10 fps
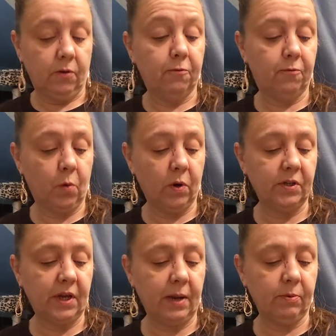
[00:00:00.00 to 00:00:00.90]
4
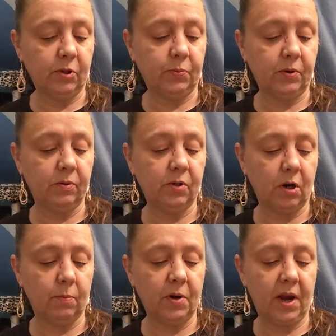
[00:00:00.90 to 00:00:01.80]
tablespoons
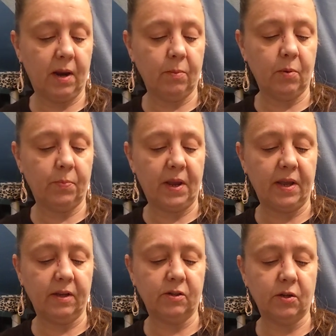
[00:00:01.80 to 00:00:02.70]
Arm & Hammer
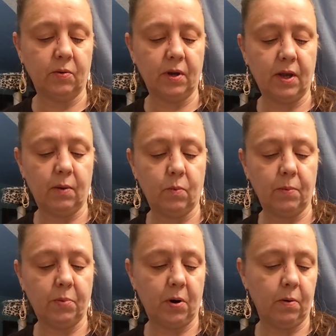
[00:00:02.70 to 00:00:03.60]
baking soda and
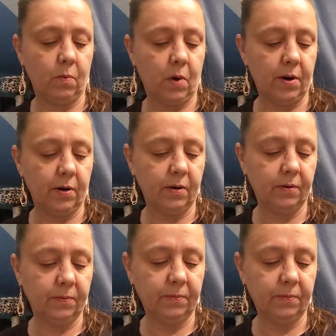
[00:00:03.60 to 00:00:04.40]
1 part water.